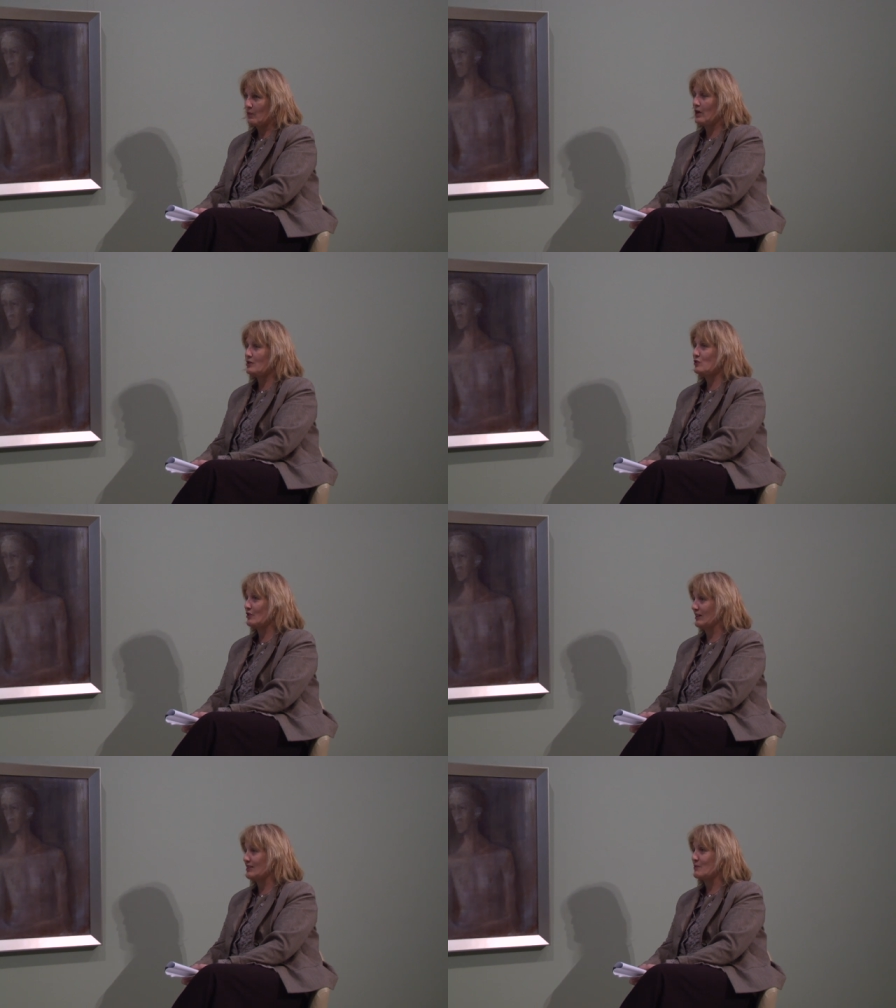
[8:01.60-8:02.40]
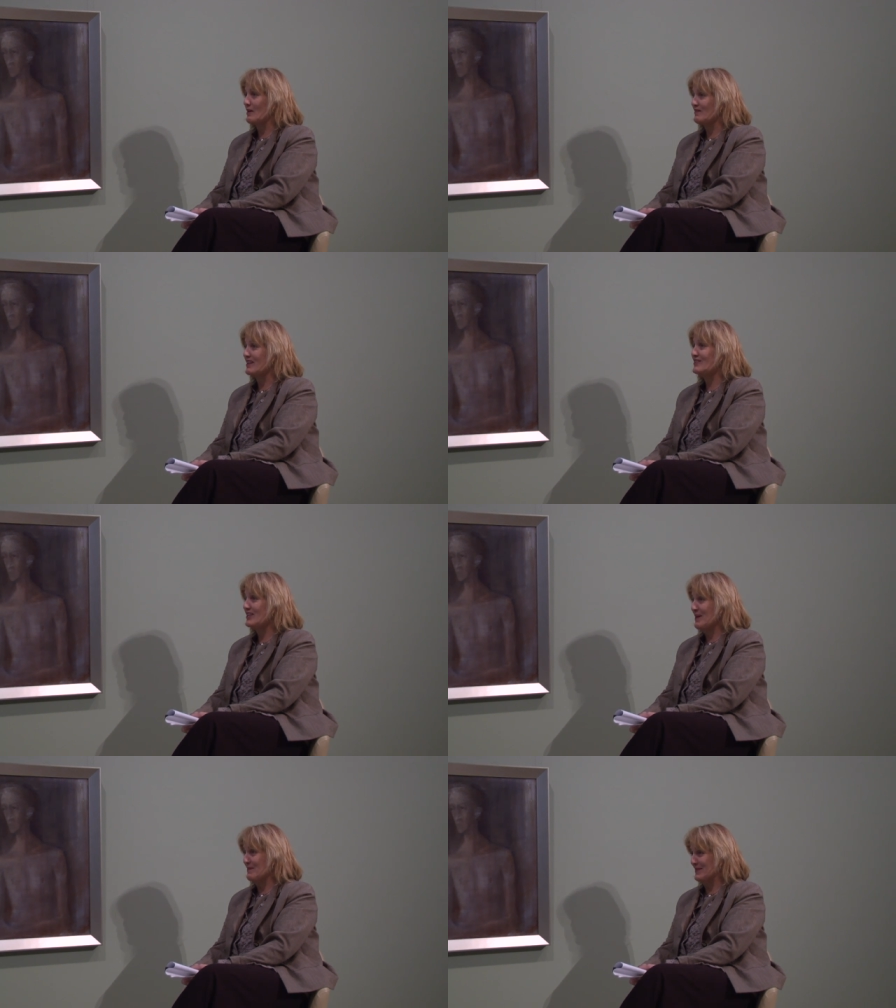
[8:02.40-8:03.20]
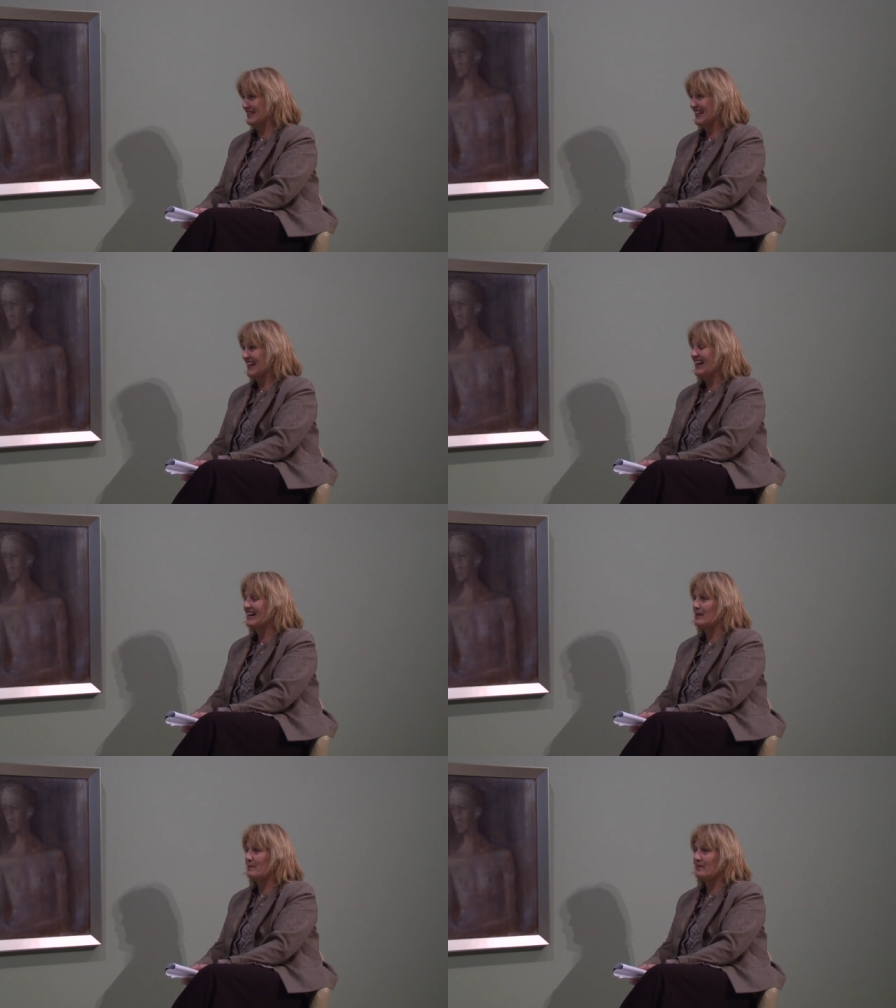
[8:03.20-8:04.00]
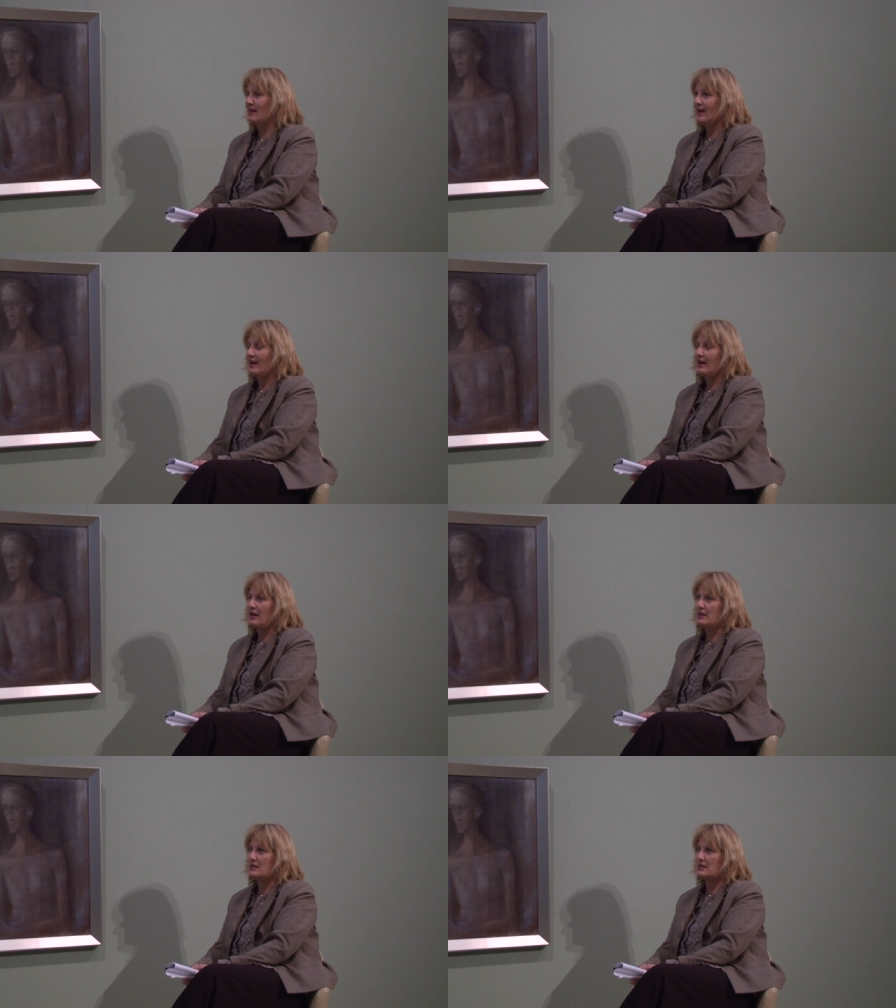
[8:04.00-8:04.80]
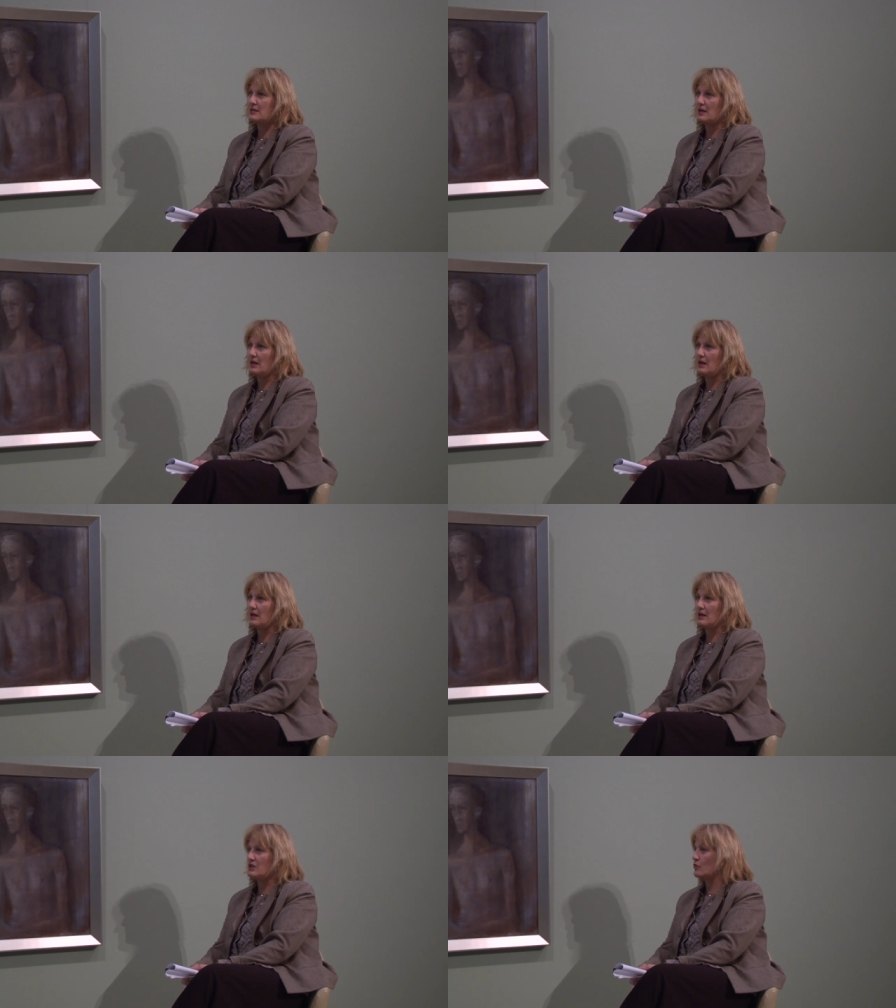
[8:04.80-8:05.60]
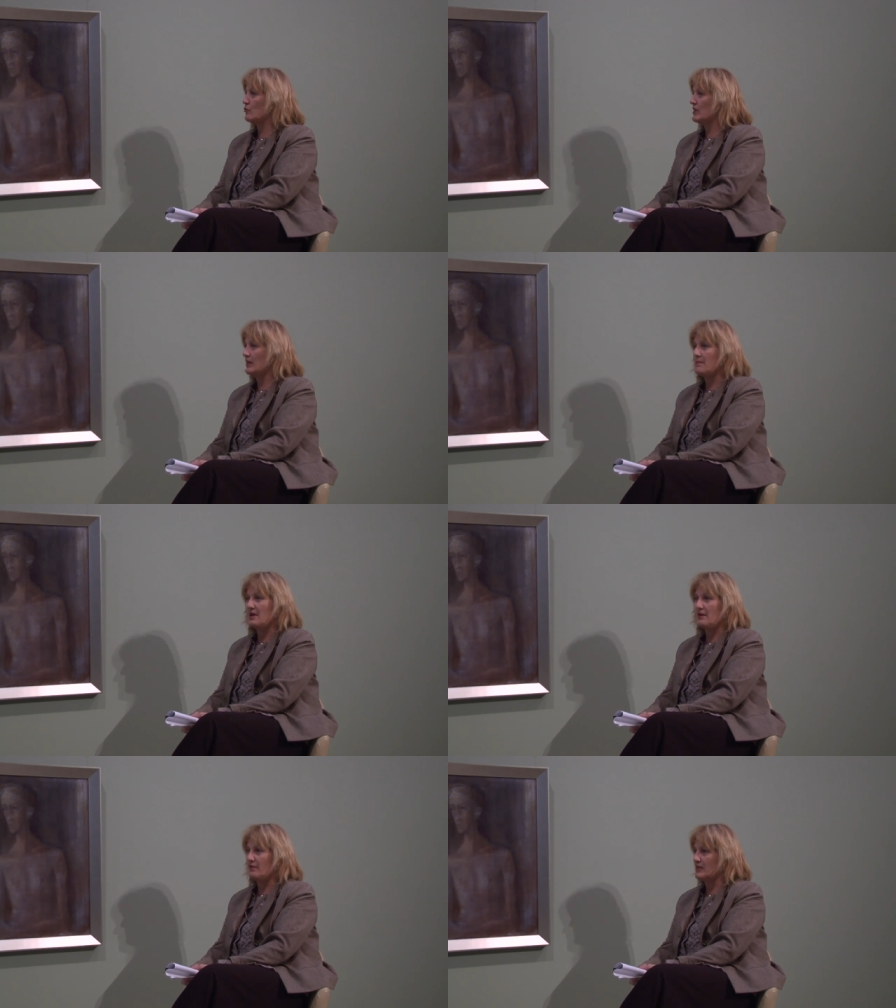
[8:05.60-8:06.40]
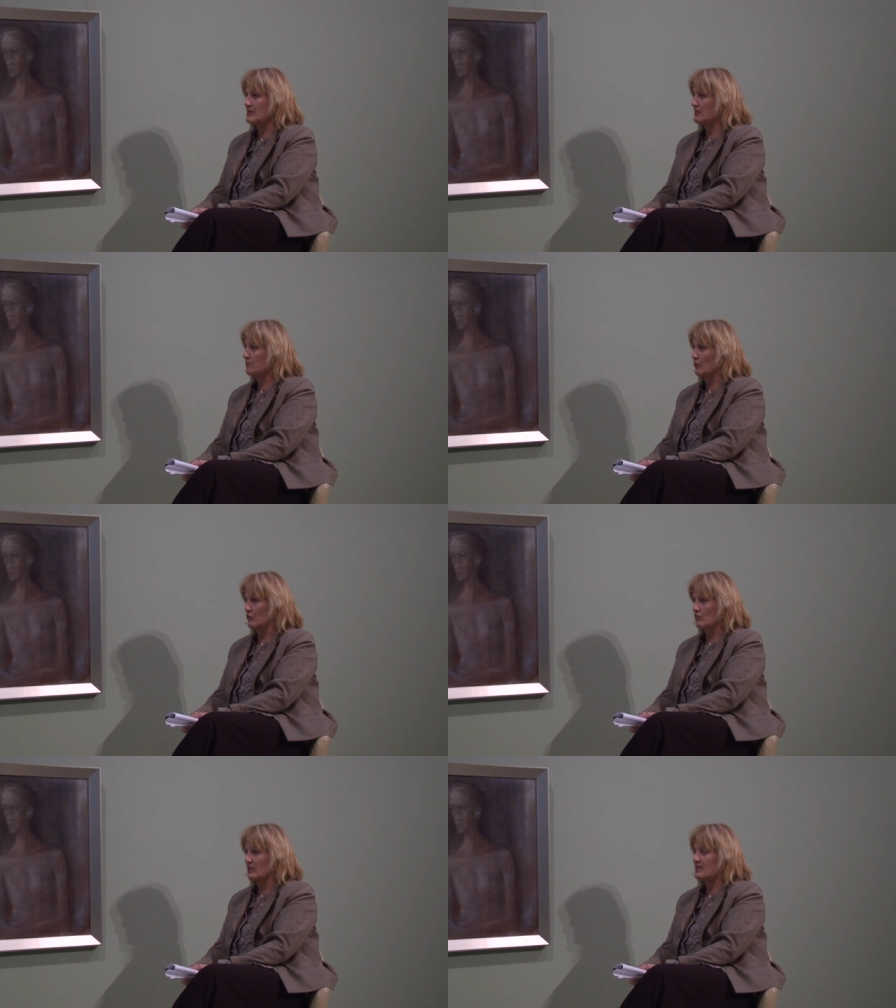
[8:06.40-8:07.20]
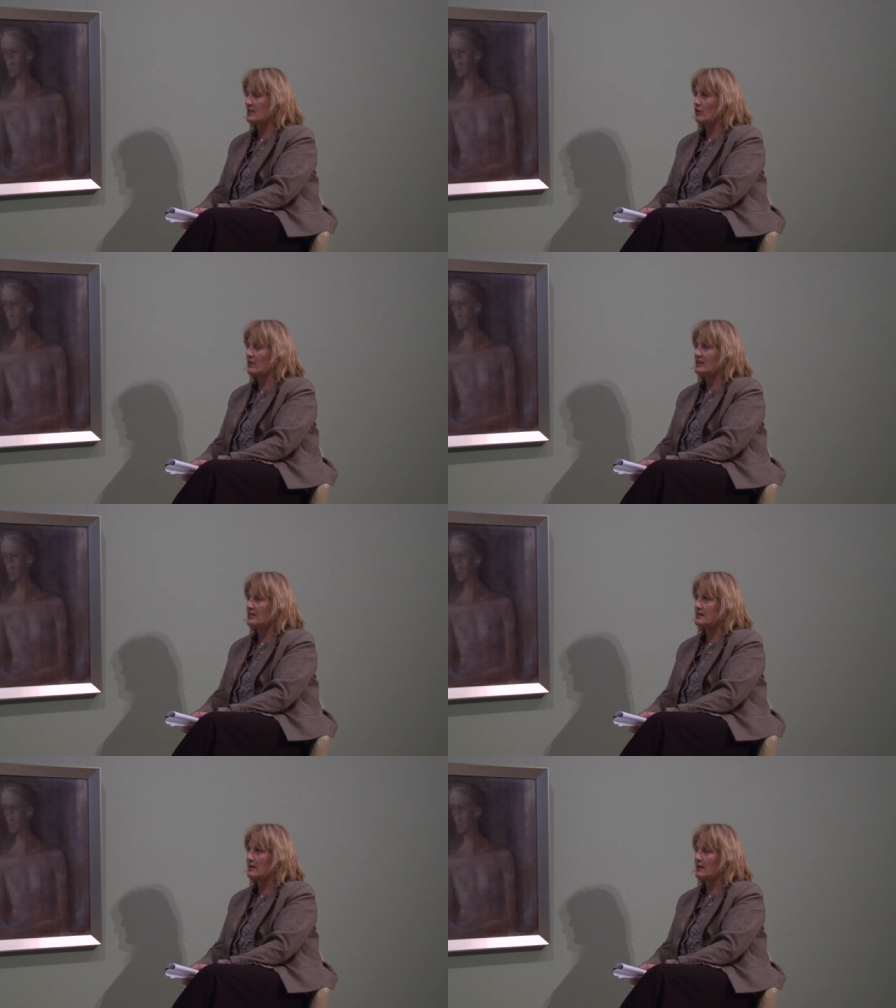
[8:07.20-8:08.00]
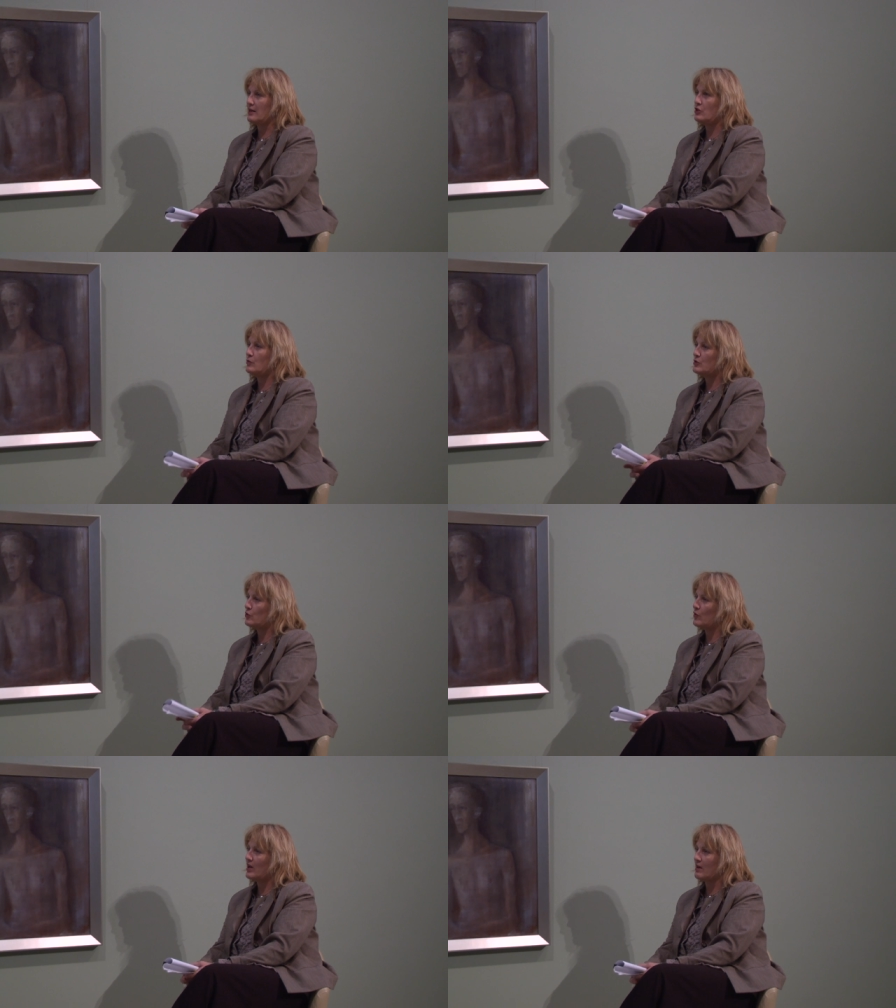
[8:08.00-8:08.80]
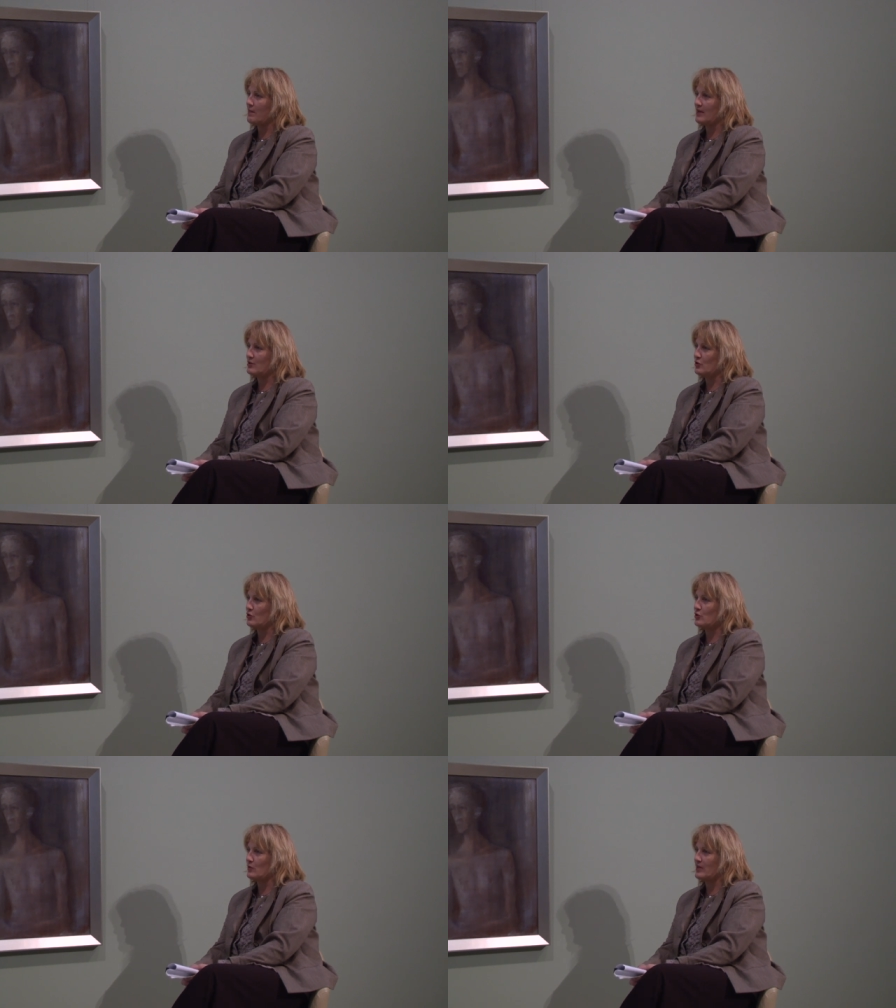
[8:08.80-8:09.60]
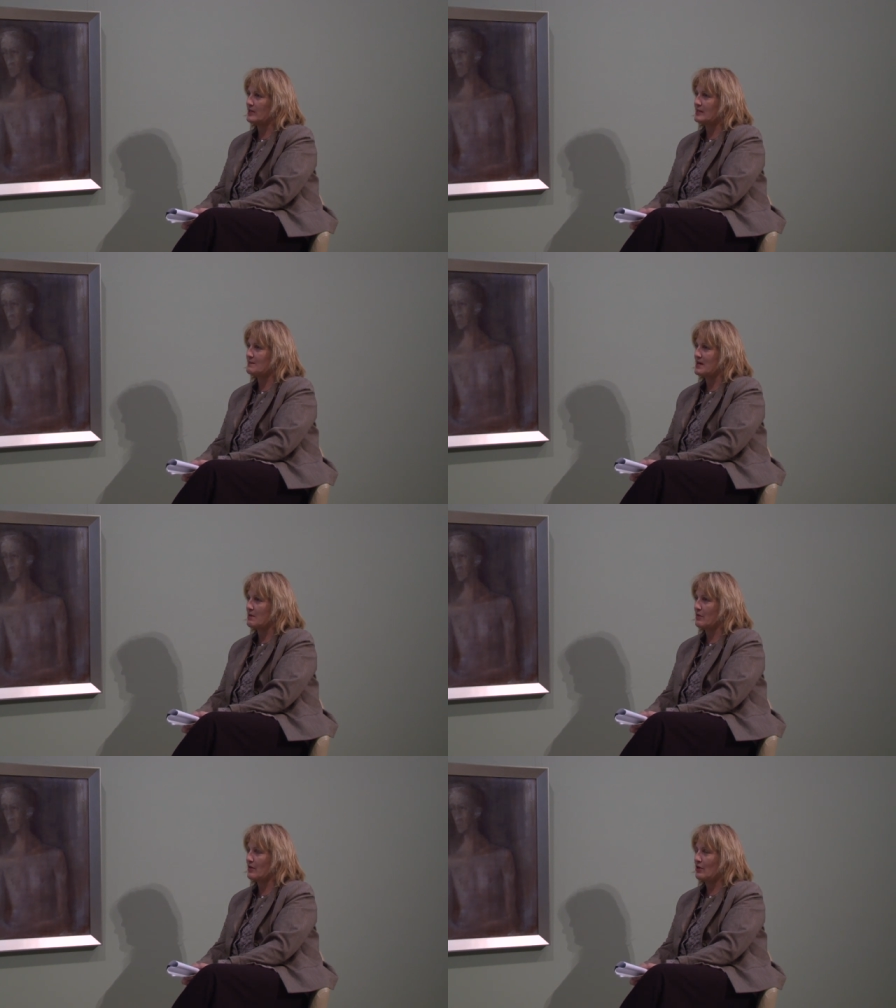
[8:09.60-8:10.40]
Well, I should think it's one of their gems. It's a really marvellous portrait. So it's, you were talking about Joshua Smith